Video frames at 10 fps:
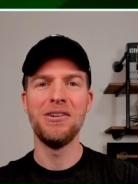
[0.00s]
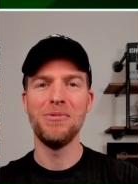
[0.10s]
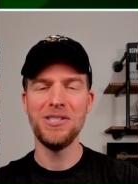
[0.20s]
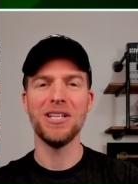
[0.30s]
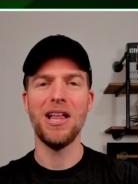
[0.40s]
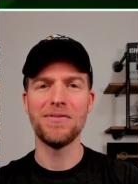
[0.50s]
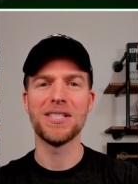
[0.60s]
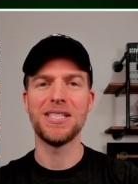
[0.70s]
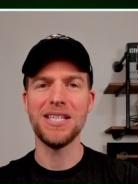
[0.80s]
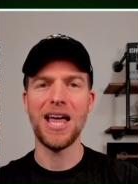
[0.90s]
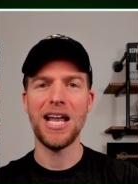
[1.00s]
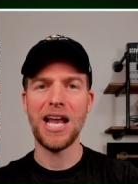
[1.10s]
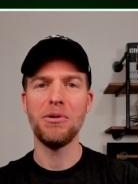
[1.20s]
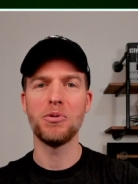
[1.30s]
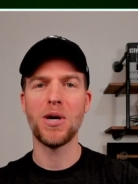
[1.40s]
Wouldn't you love to see that?
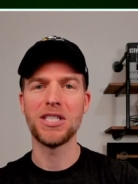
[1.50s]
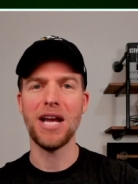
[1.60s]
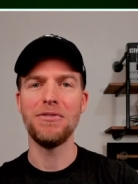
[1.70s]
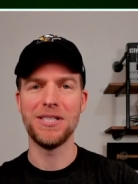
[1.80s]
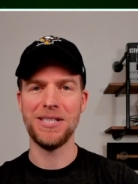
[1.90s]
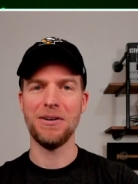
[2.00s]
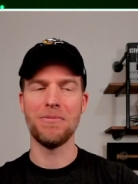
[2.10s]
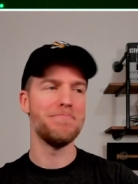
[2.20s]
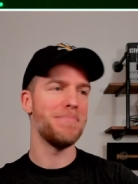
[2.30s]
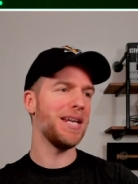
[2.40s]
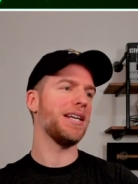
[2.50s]
I would watch every single minute